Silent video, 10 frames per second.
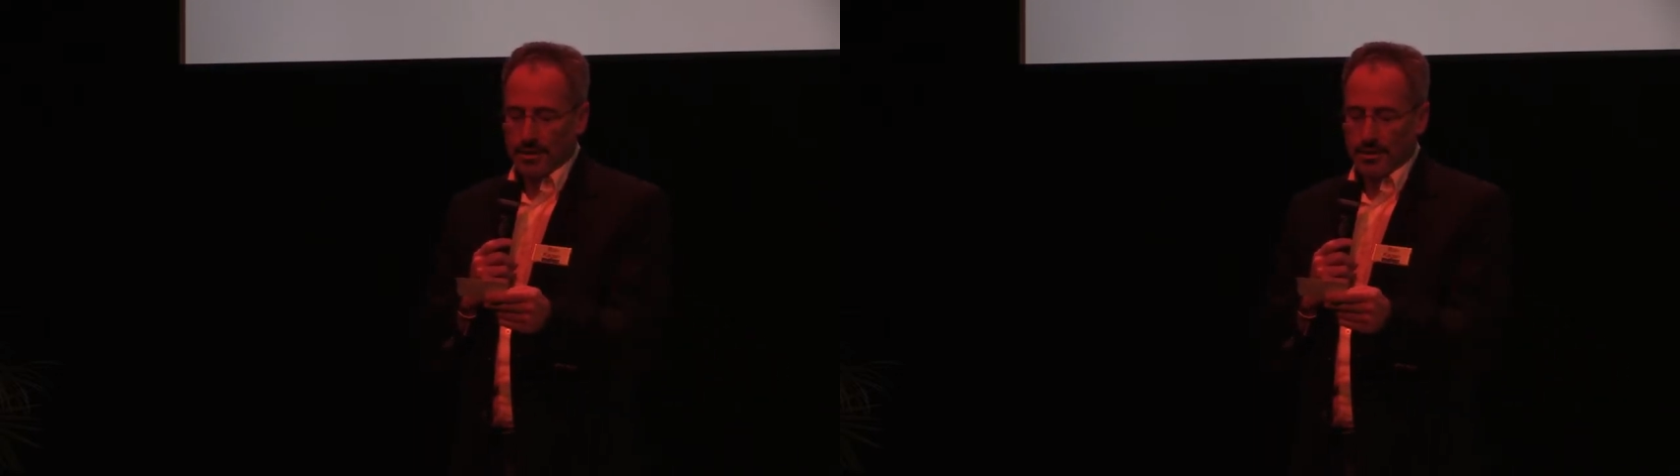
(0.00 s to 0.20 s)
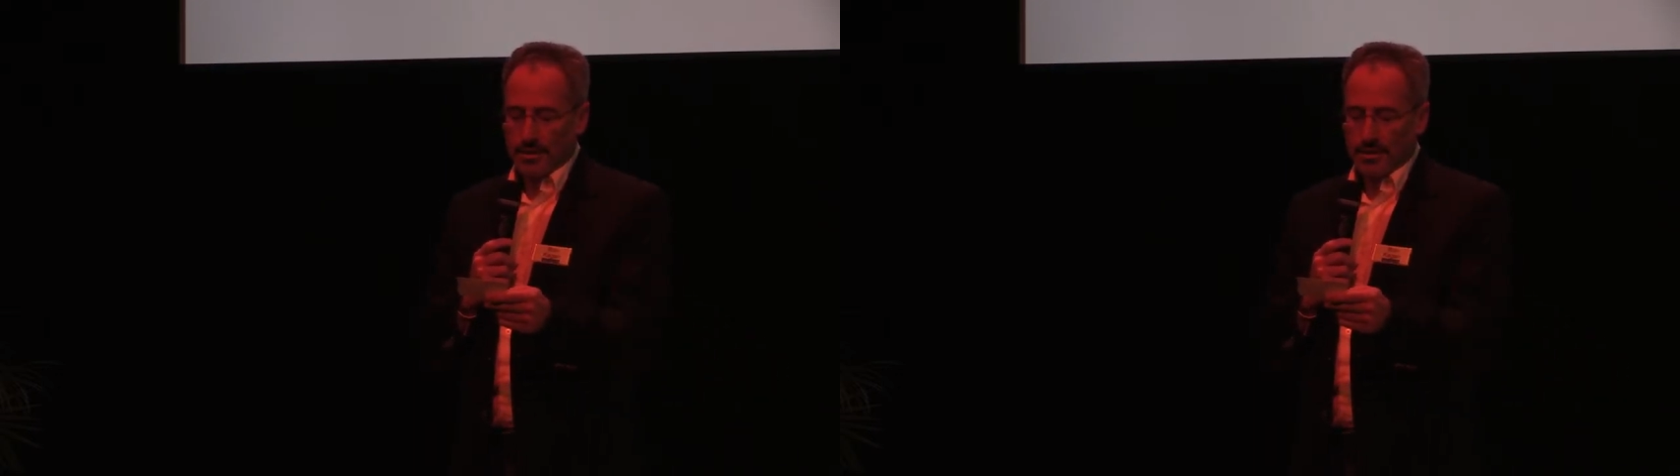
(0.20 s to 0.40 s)

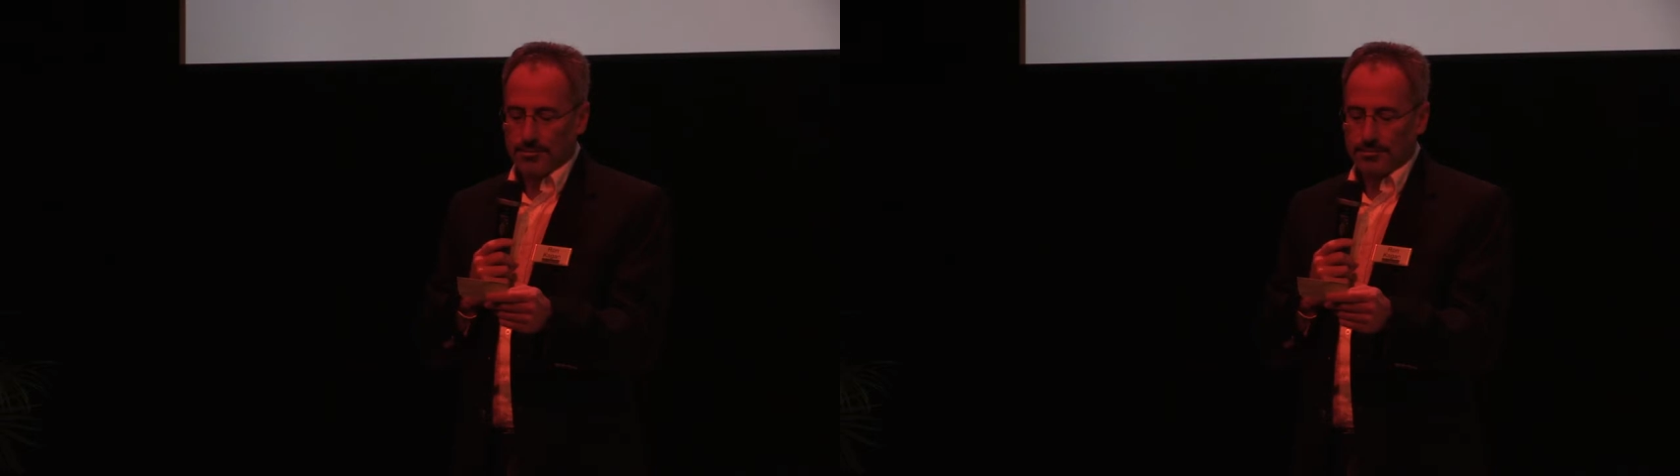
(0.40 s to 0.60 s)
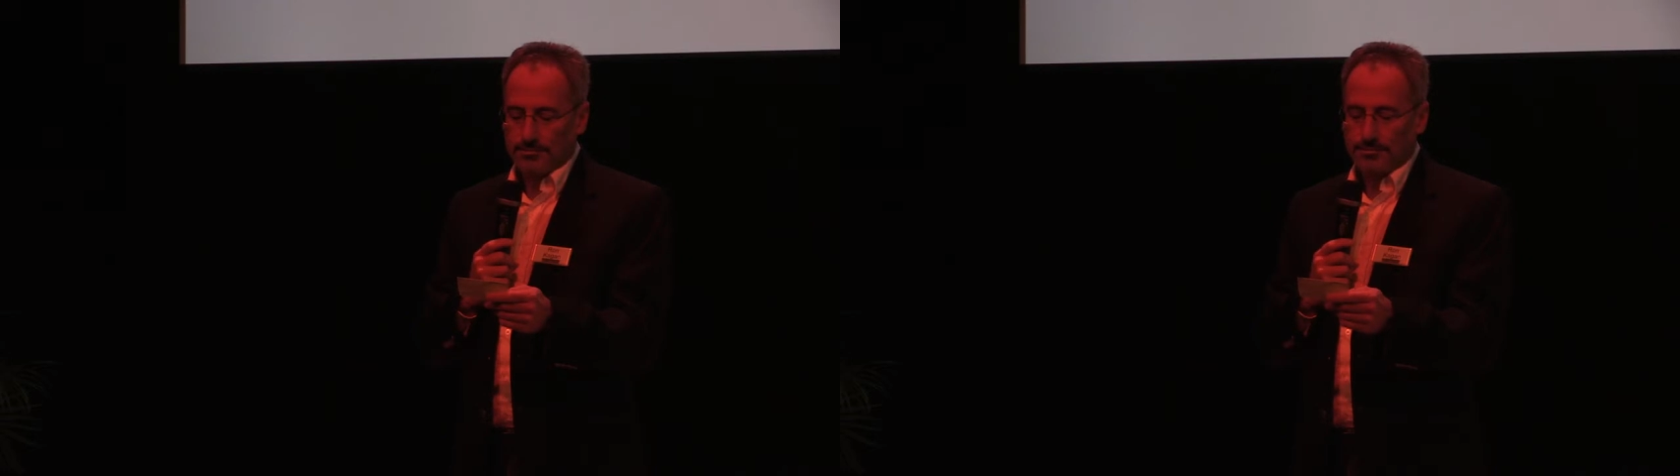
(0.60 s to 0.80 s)

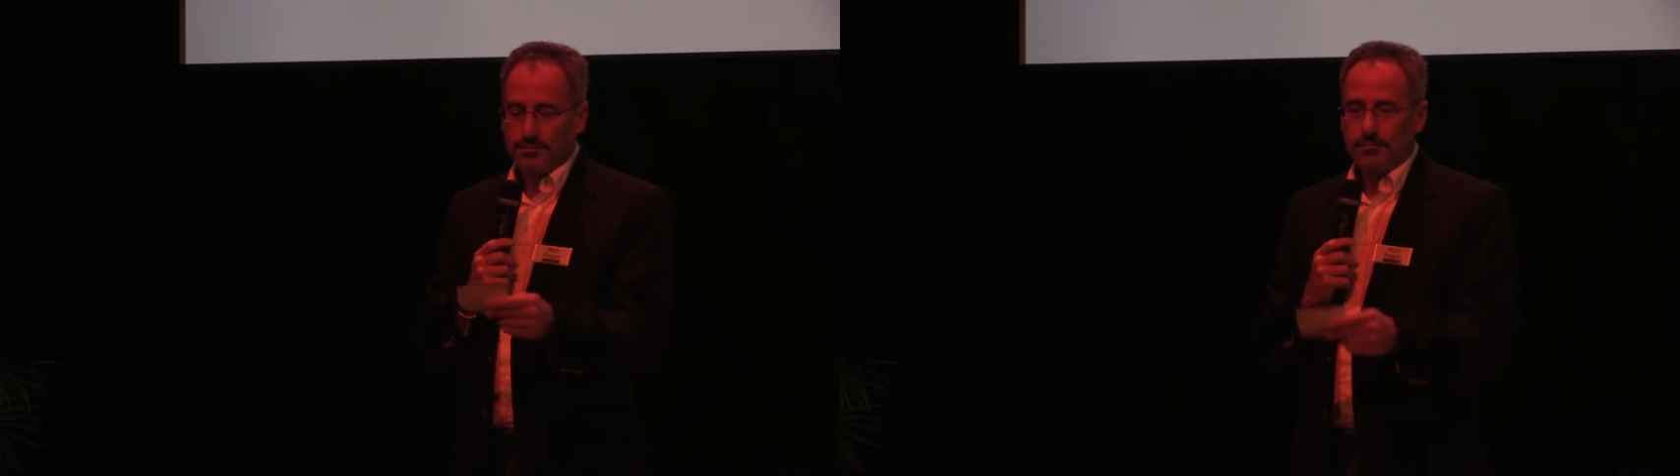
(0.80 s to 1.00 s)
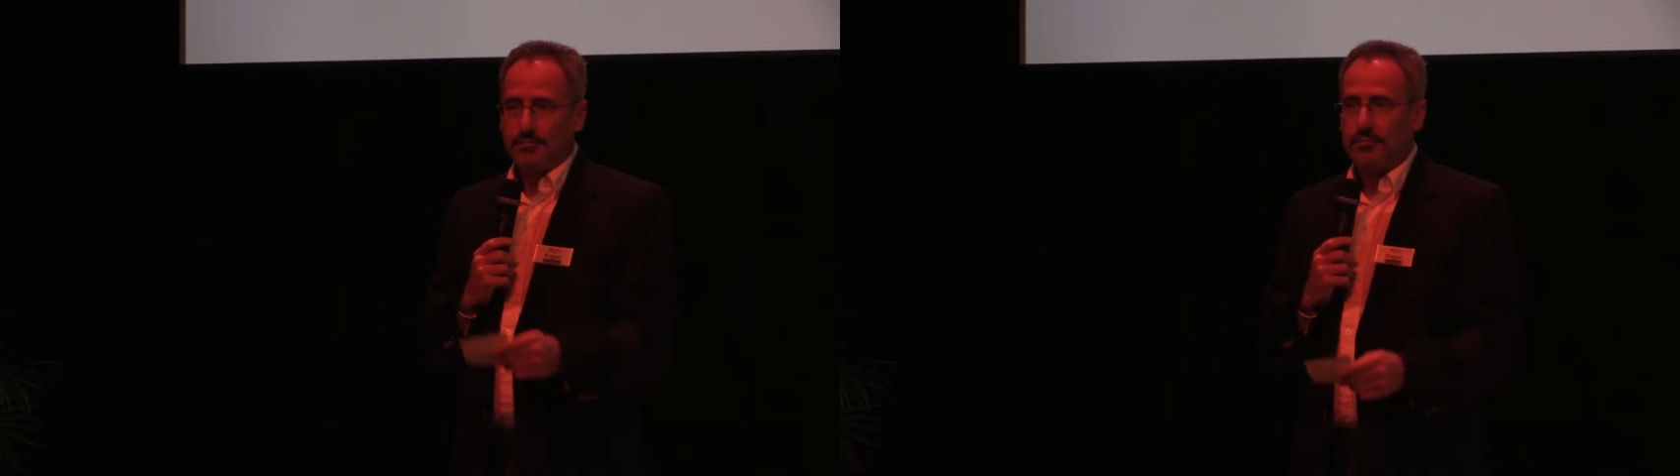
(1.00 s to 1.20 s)

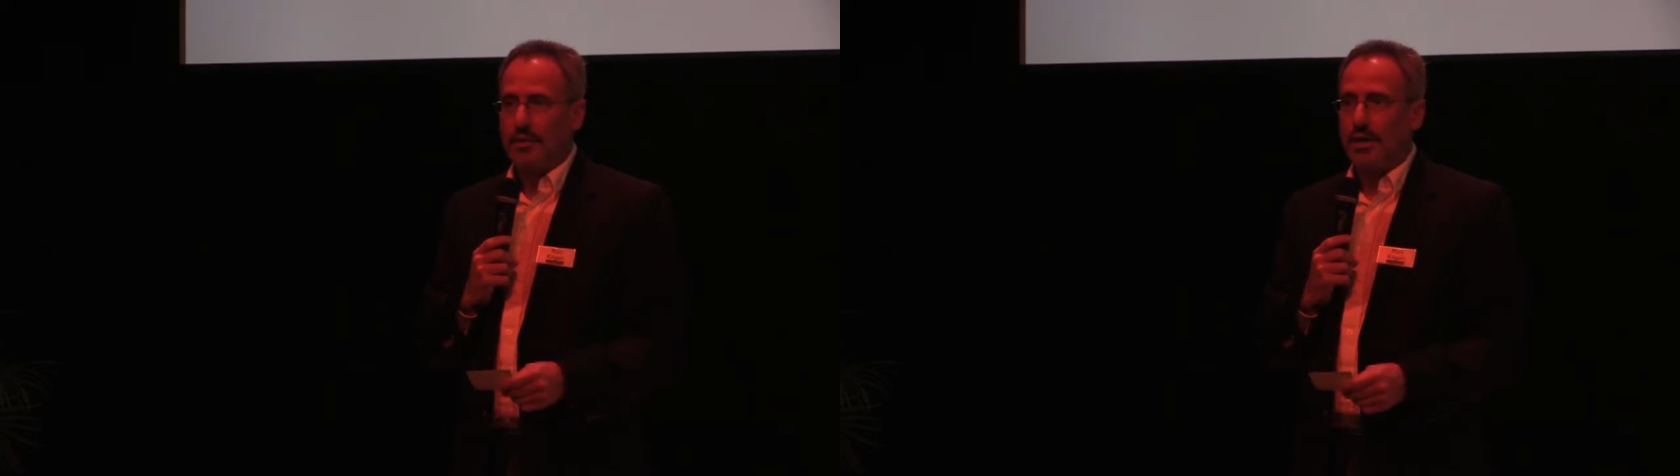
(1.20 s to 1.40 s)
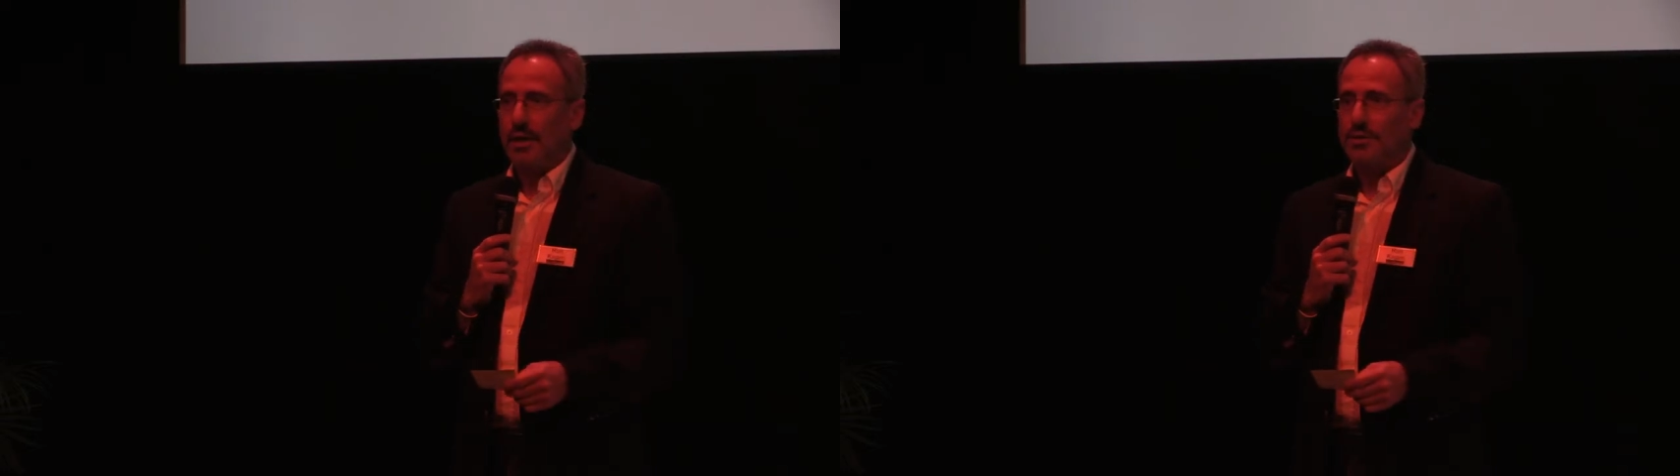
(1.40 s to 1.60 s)

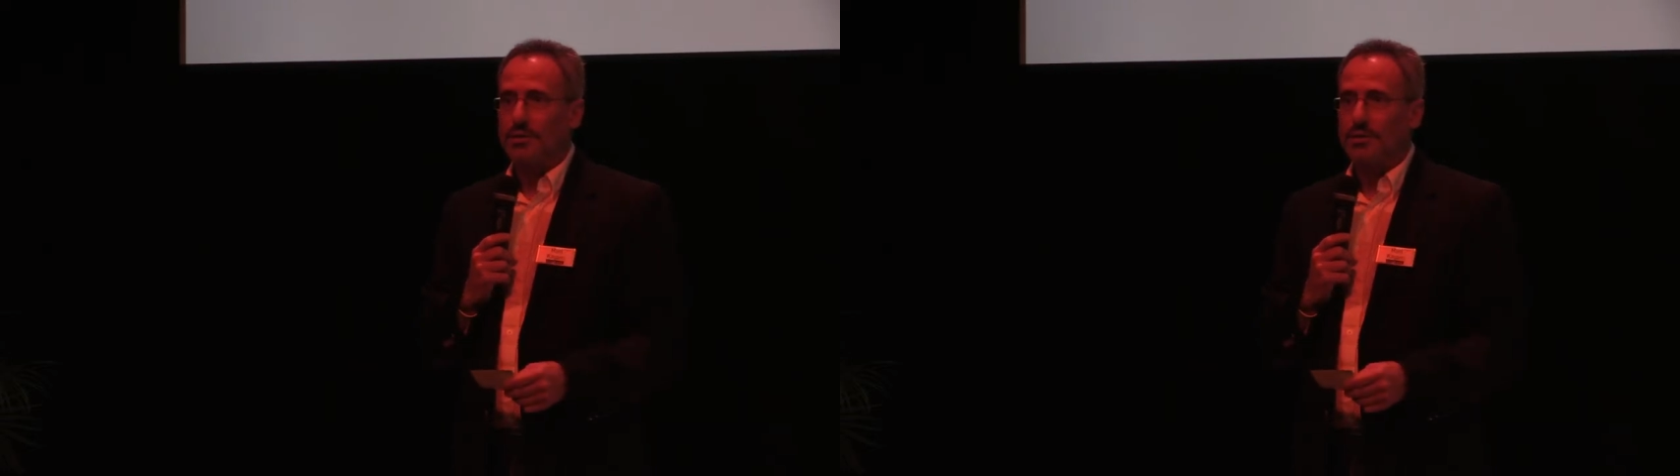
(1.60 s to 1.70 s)
I